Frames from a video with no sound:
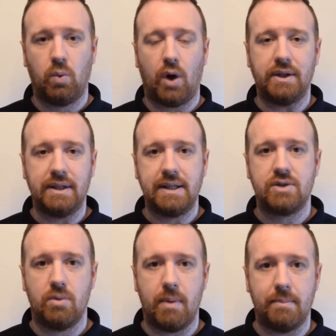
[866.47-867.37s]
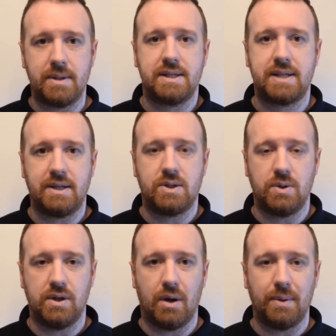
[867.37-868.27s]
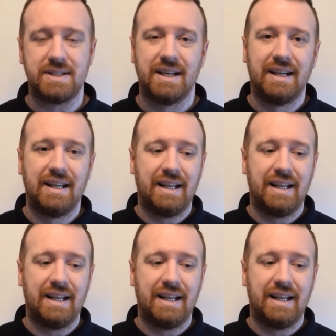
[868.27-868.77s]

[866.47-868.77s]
What I need to remember to say to you though is,